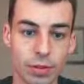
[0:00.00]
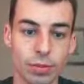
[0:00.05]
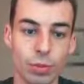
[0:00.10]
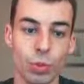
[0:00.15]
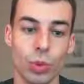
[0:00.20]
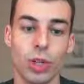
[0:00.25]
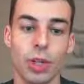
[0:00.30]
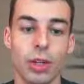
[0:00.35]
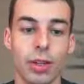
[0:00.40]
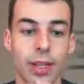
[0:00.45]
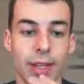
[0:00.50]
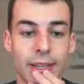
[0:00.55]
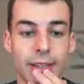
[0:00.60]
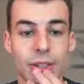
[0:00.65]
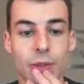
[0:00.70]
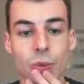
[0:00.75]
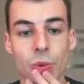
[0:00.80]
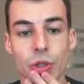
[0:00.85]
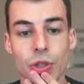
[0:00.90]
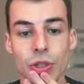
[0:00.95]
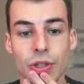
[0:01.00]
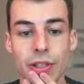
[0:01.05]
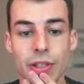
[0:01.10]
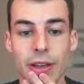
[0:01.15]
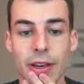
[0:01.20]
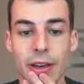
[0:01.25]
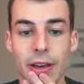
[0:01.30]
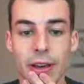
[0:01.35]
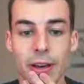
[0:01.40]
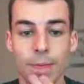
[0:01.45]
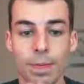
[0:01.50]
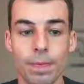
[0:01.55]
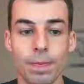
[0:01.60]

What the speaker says: well, I guess we should say